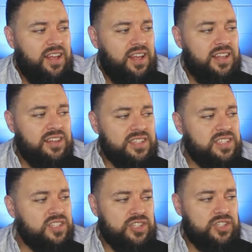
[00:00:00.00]
And this
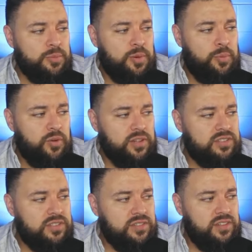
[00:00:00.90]
is just too many
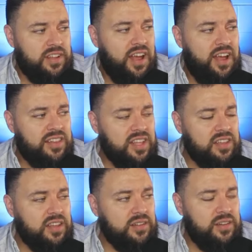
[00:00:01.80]
points. Like, I, I
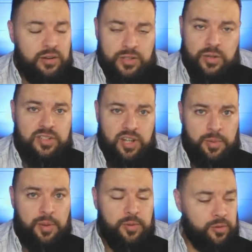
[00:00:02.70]
think that Arizona's going to
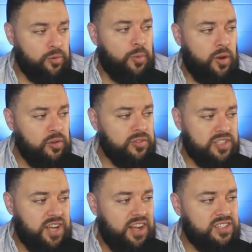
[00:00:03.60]
be able to throw the ball on
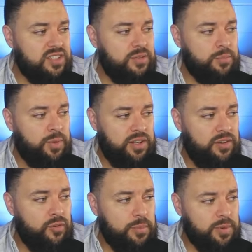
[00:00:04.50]
these guys, but
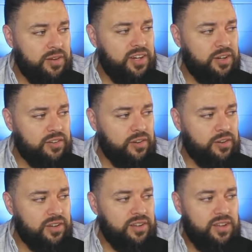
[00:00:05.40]
you come down here and
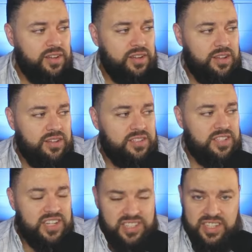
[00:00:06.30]
look,
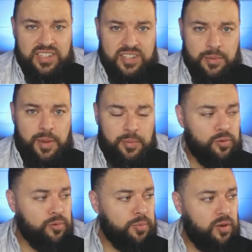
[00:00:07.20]
Texas Tech's going to be able to
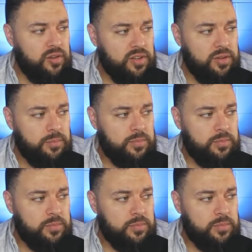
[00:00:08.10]
throw the ball on them.